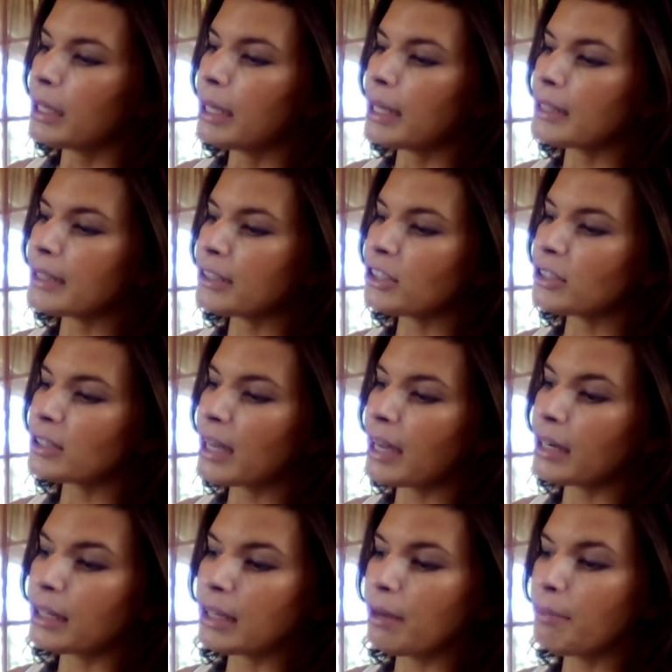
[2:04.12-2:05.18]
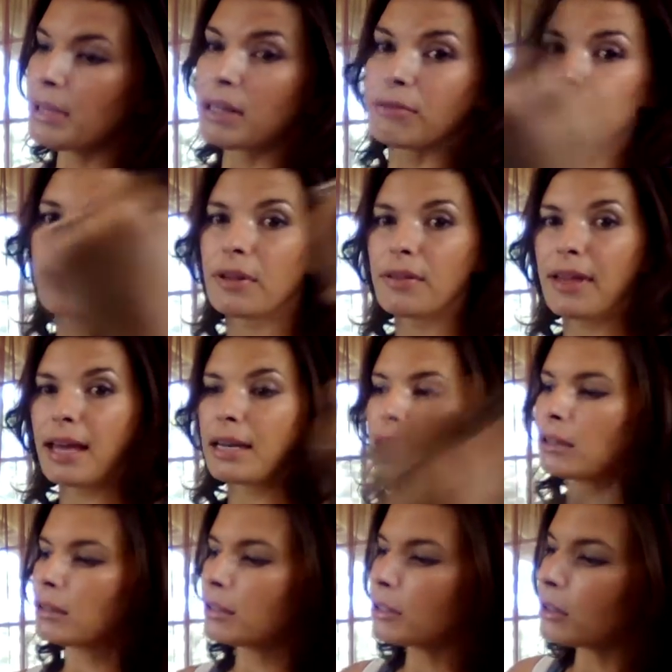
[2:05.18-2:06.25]
is I just kind of come in, fill that in
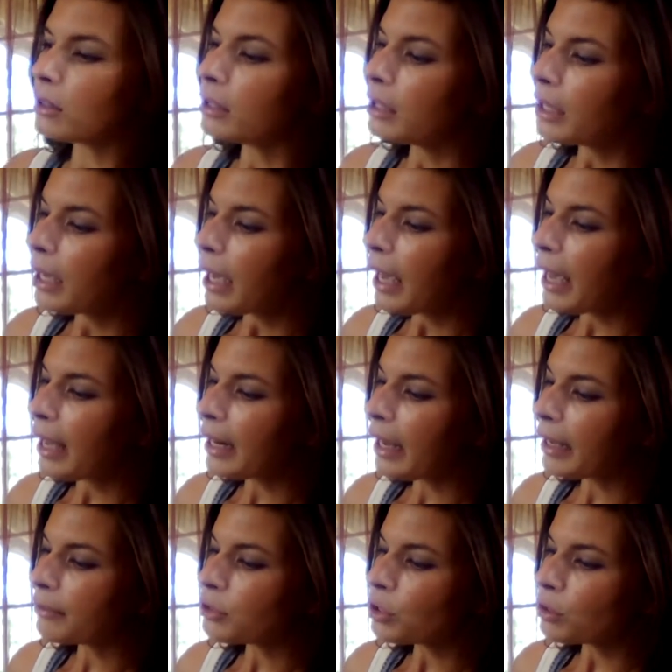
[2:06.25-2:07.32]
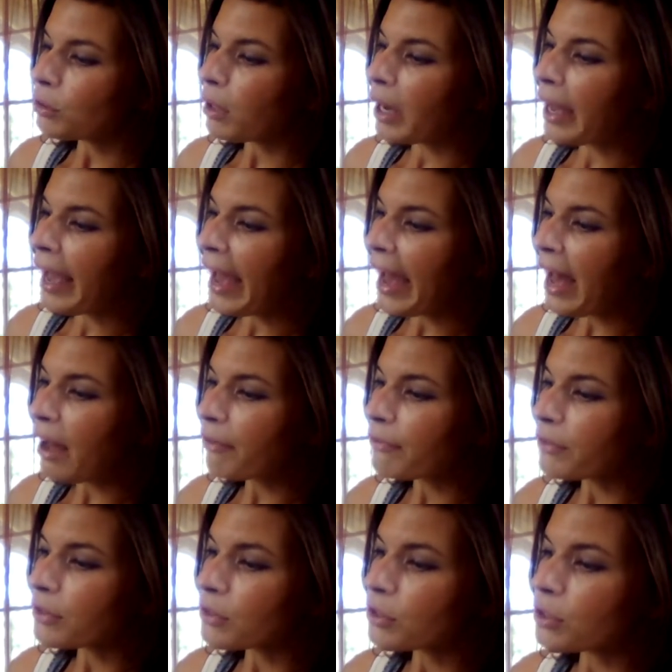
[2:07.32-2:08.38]
a little, and I do a half
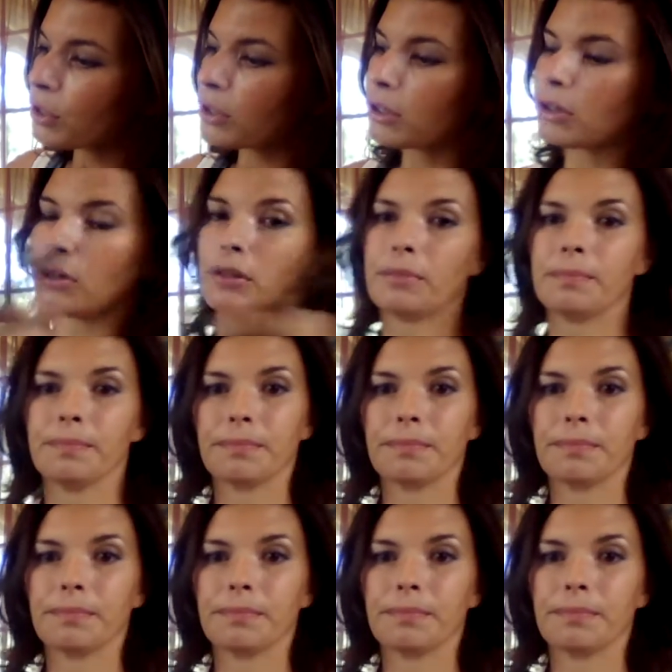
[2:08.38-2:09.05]
circle.